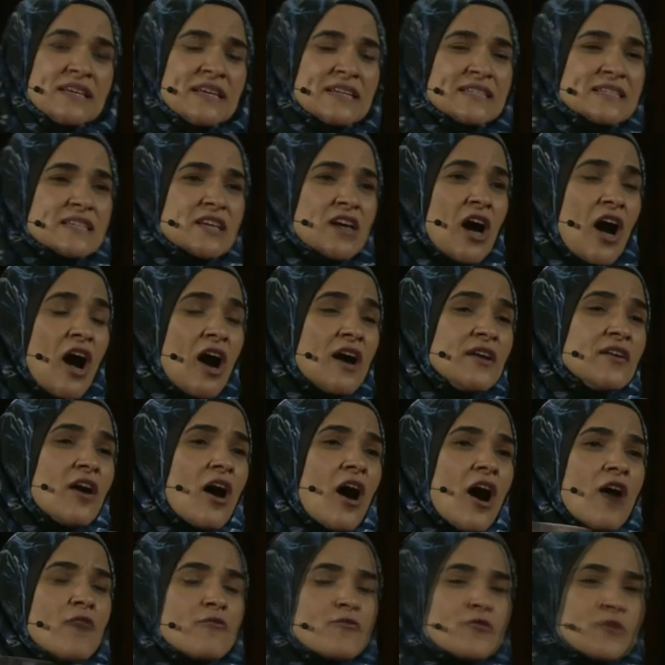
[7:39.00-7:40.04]
gets cut
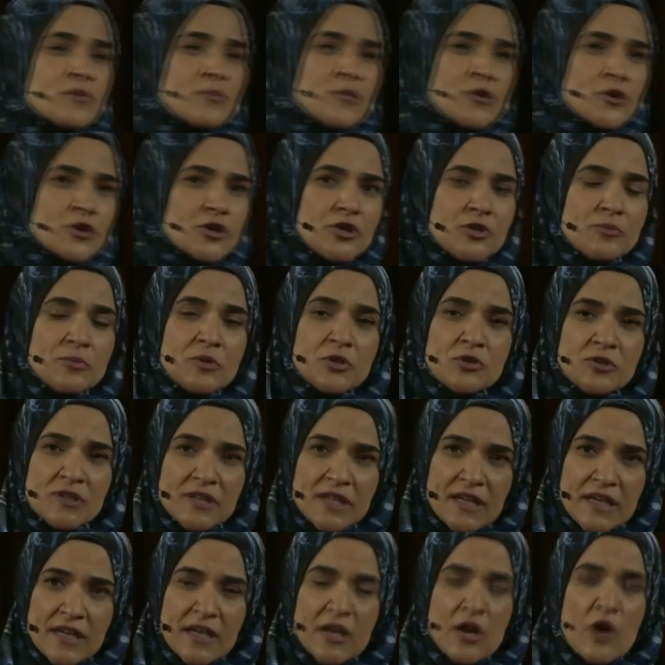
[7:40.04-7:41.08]
off from their
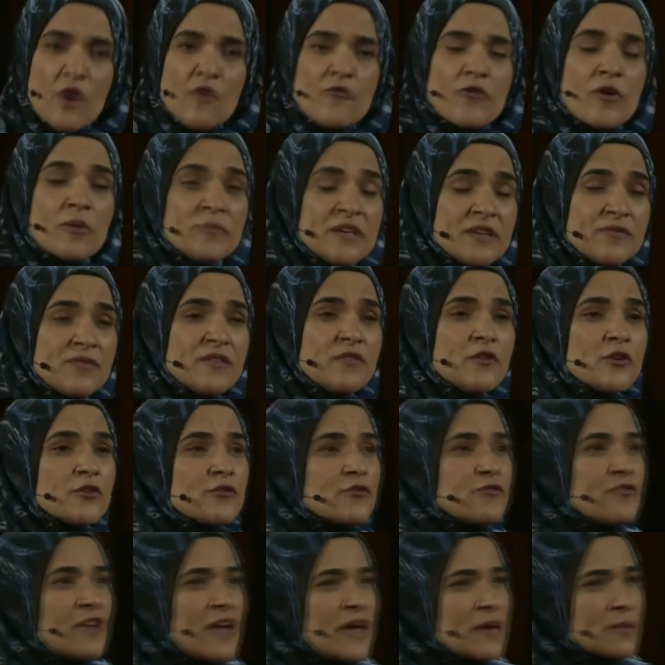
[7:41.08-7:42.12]
community, from even their
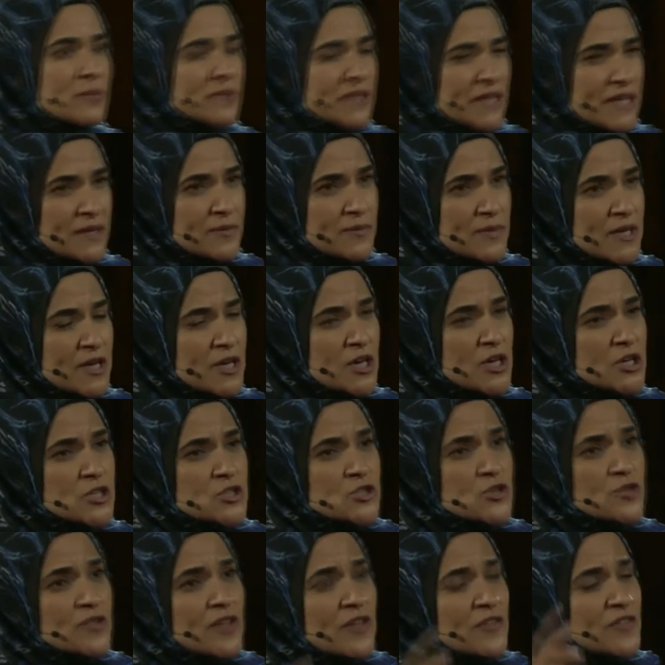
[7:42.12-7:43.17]
family,
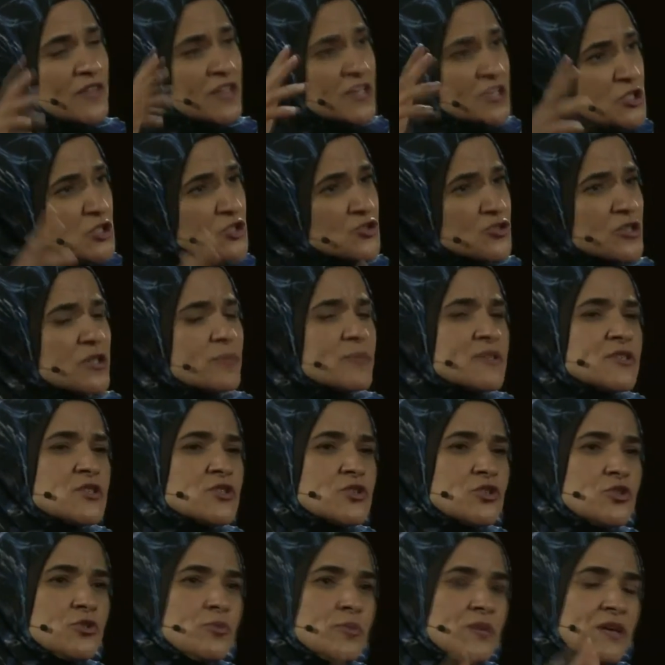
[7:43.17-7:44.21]
so that the extremist
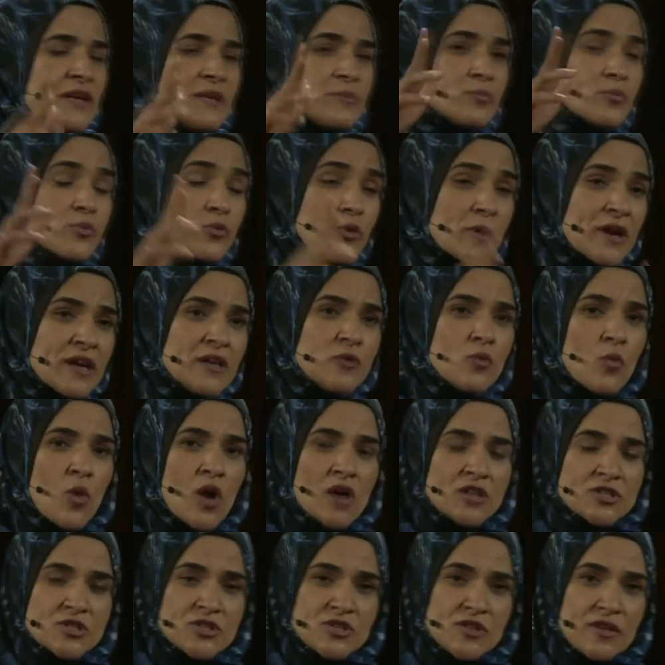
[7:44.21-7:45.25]
group can
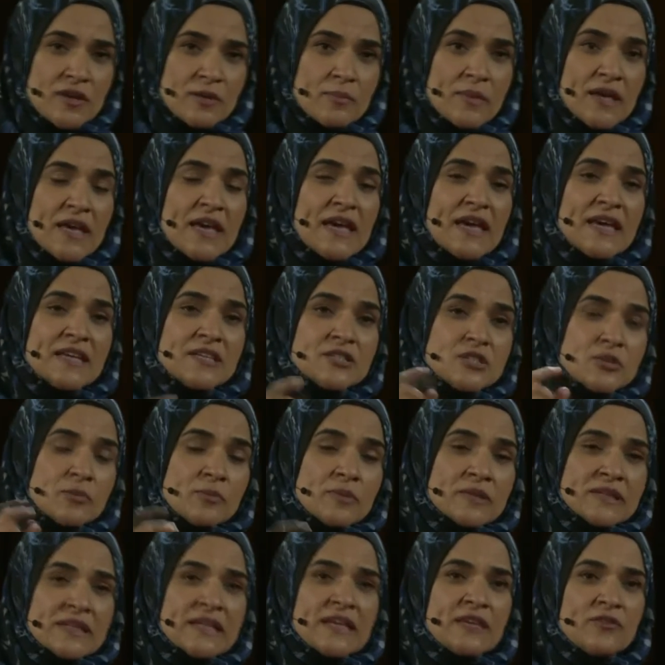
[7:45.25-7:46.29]
brainwash them into
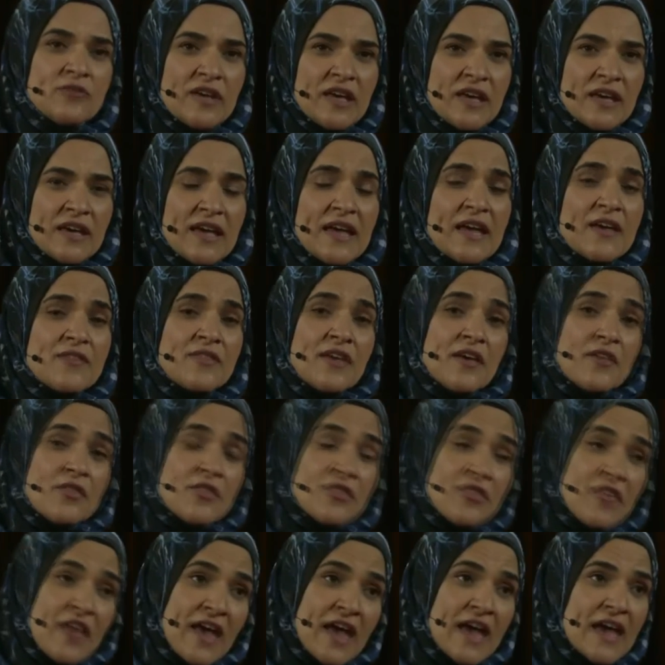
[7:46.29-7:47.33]
believing
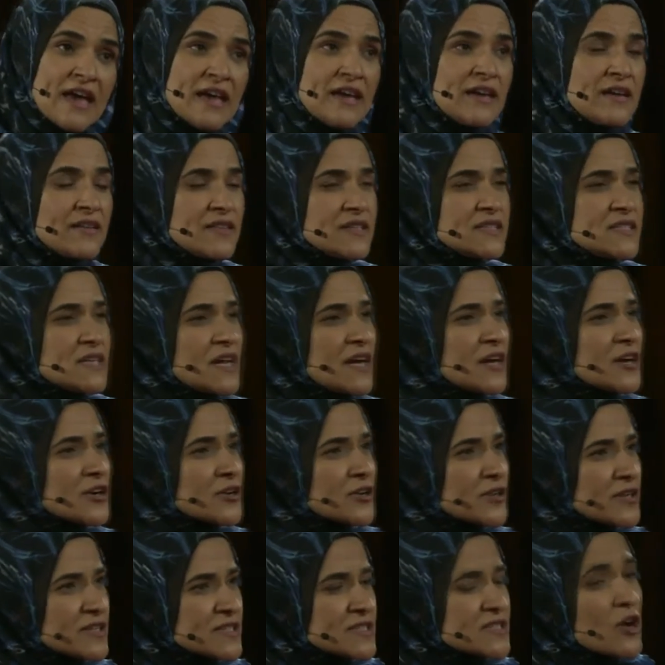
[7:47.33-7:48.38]
that they, the
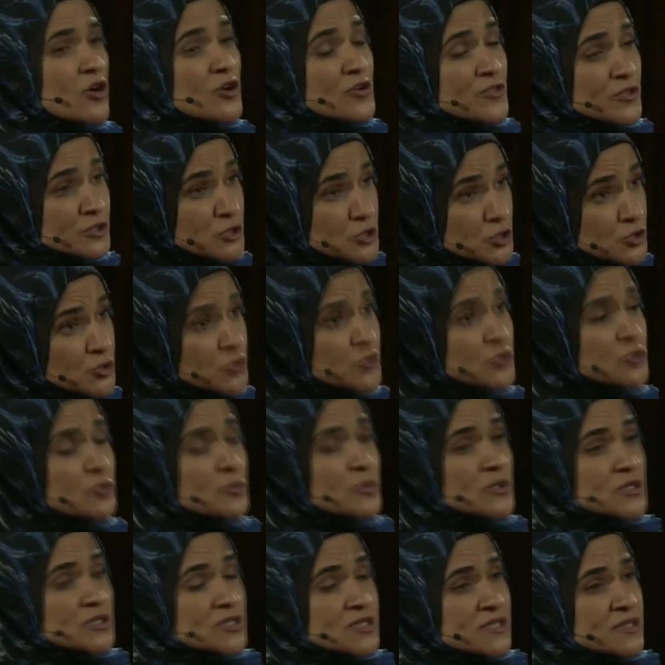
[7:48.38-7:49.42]
terrorists, are the true
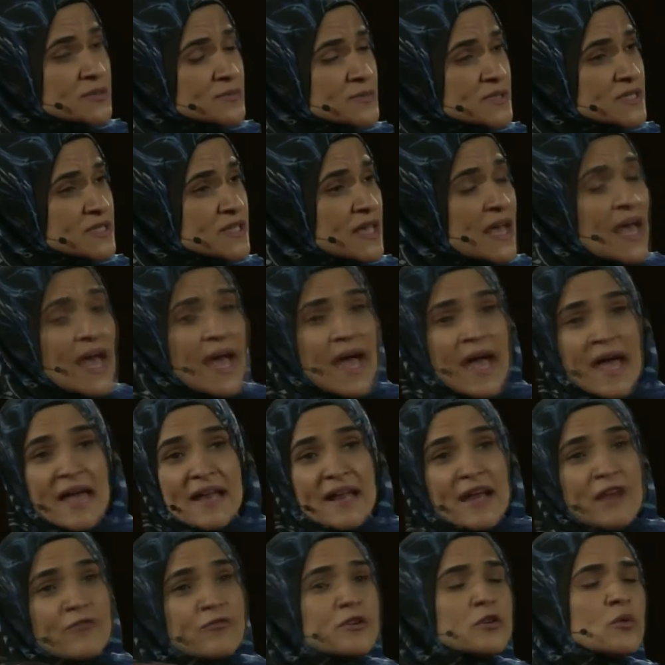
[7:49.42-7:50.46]
Muslims, and
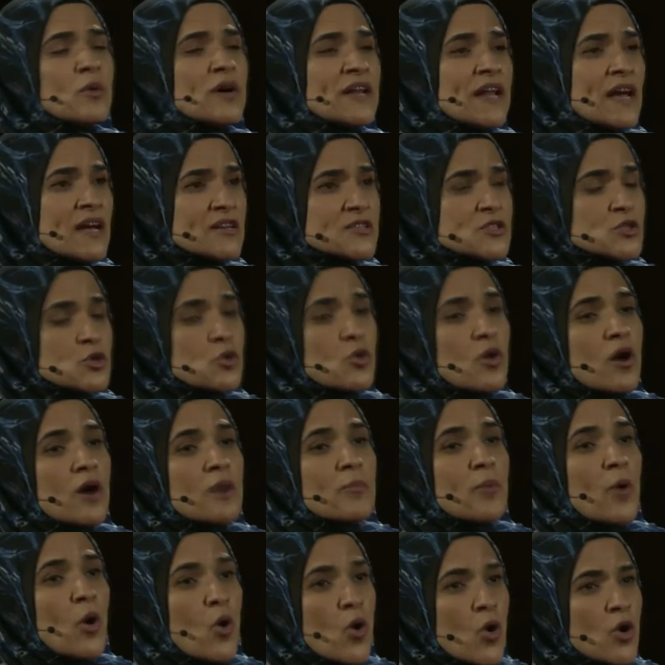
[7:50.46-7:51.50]
everyone else who
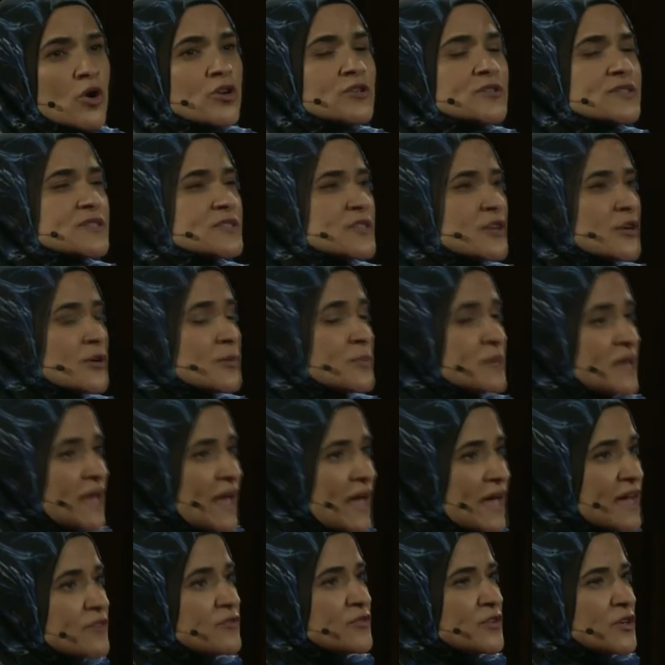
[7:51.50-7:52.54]
abhors their
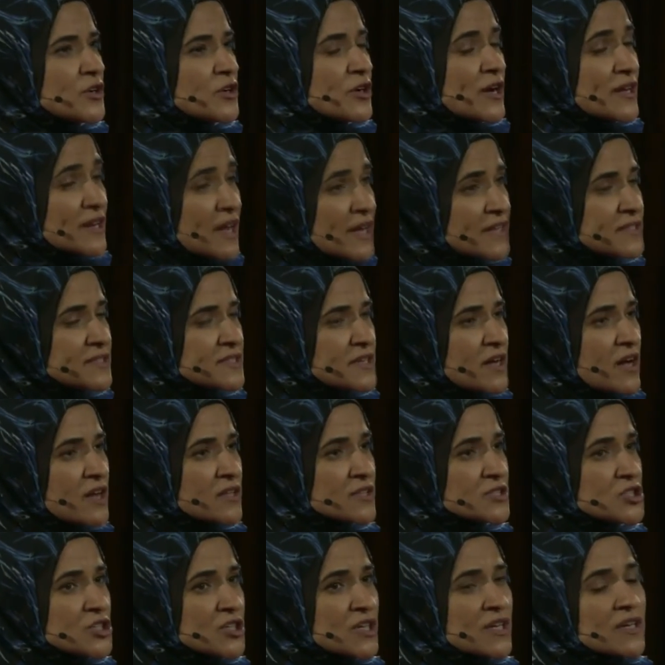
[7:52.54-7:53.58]
behavior and
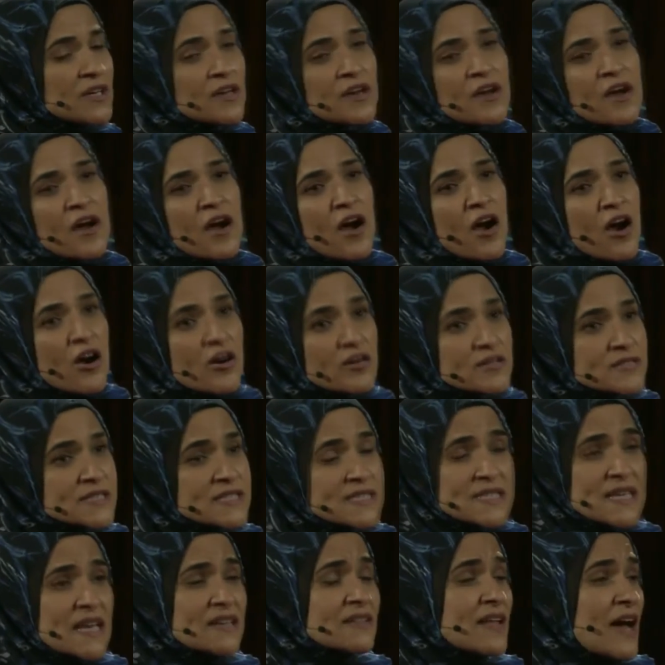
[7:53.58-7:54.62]
ideology are
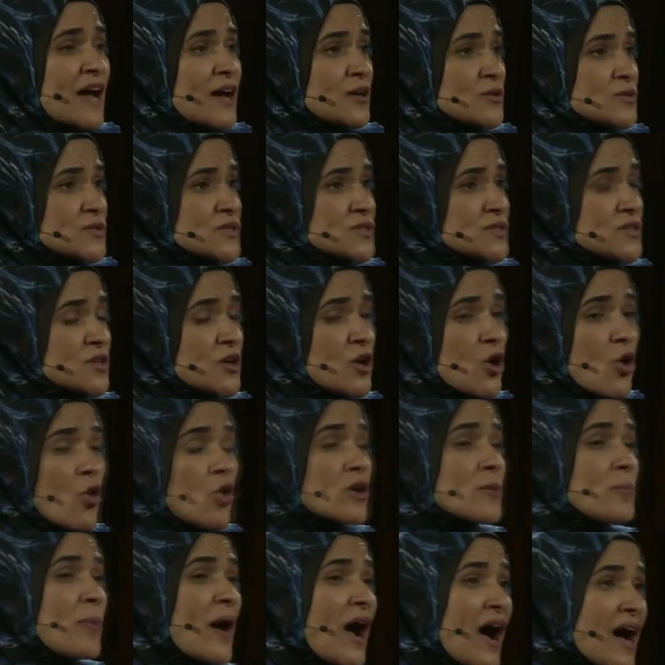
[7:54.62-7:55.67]
sellouts
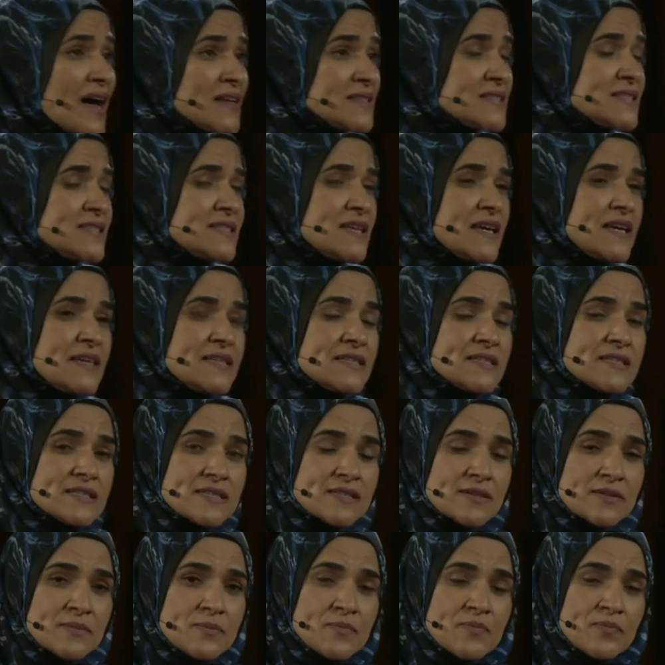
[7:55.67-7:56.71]
or
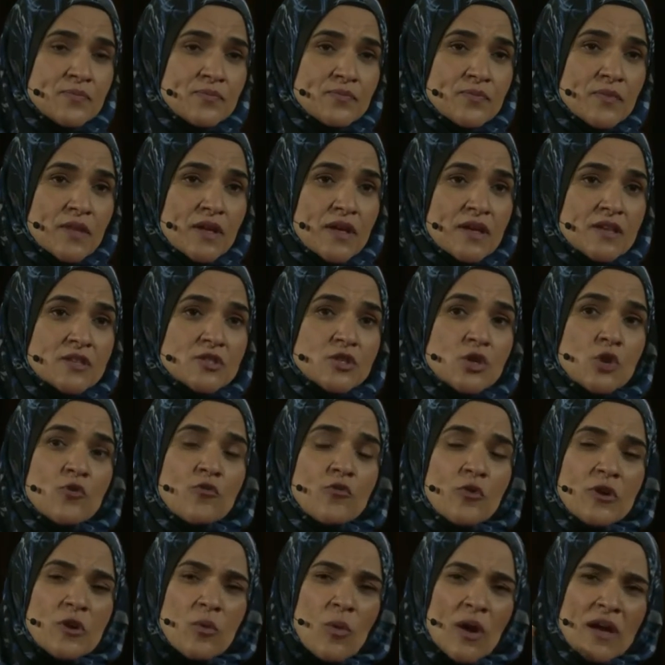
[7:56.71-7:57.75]
apostates. So
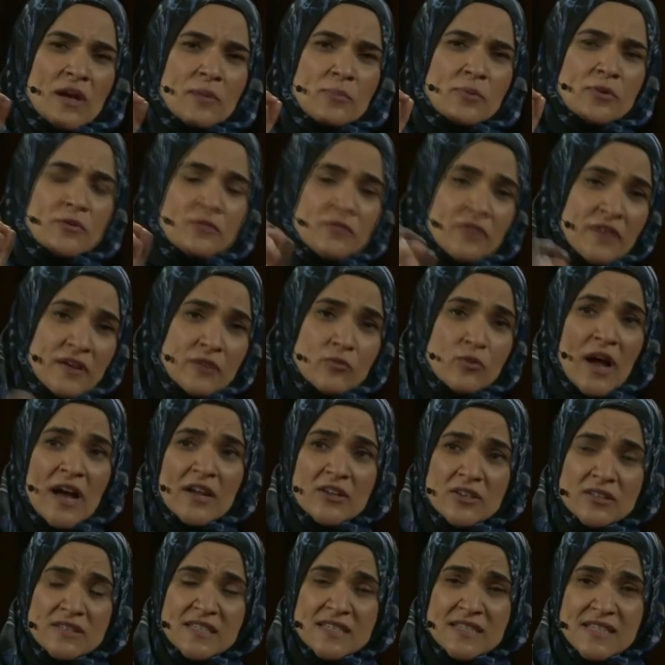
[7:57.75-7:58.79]
if we want to prevent
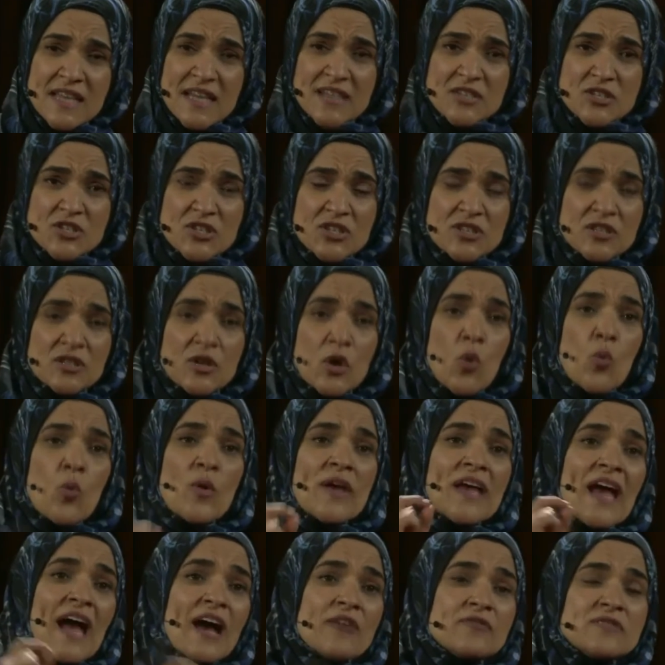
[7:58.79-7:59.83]
radicalization,
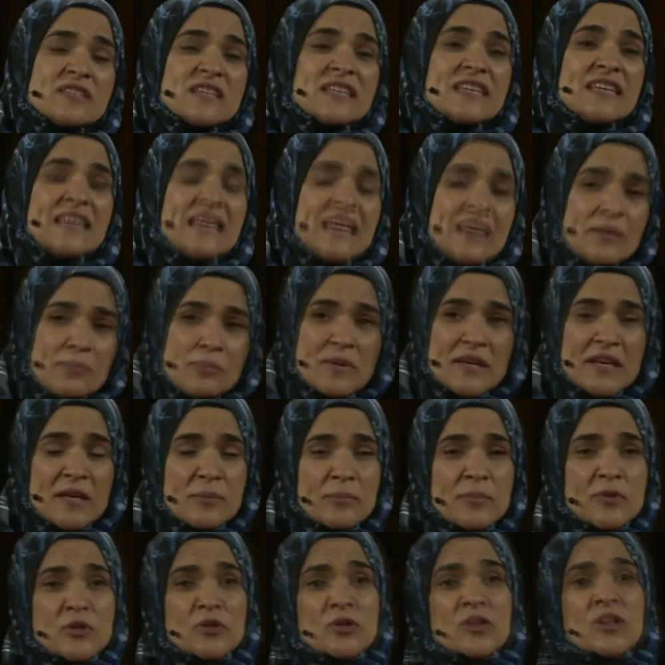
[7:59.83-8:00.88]
we have to keep
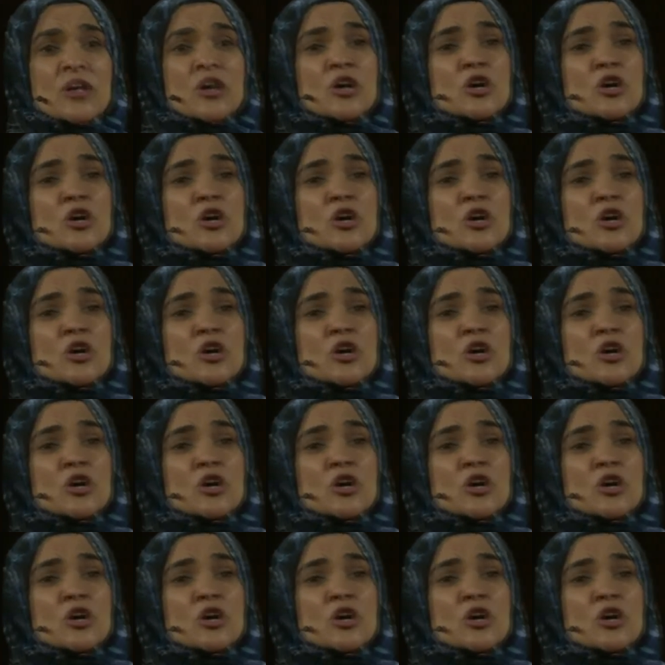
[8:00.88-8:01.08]
people